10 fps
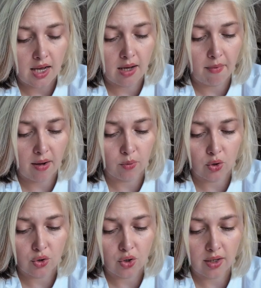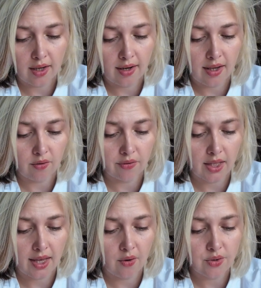I would cook and handle
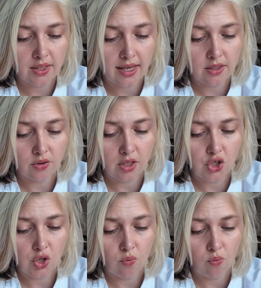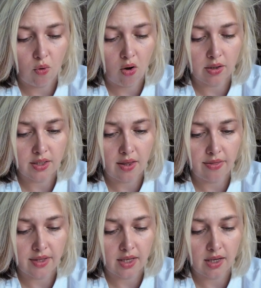everything else. Last Thursday, she walked
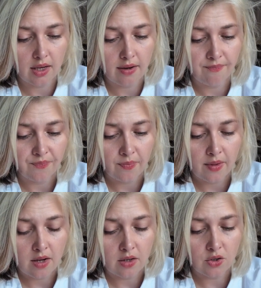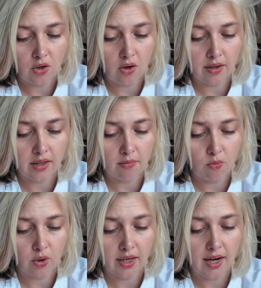the dog in the
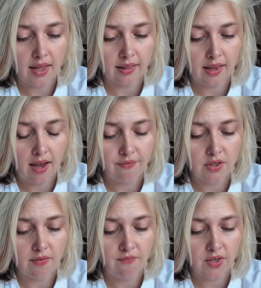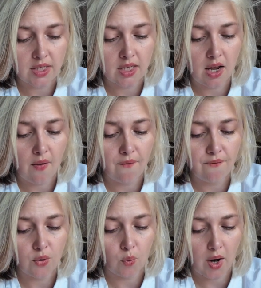morning and left to visit a
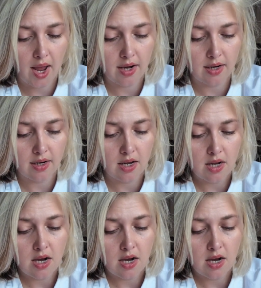friend.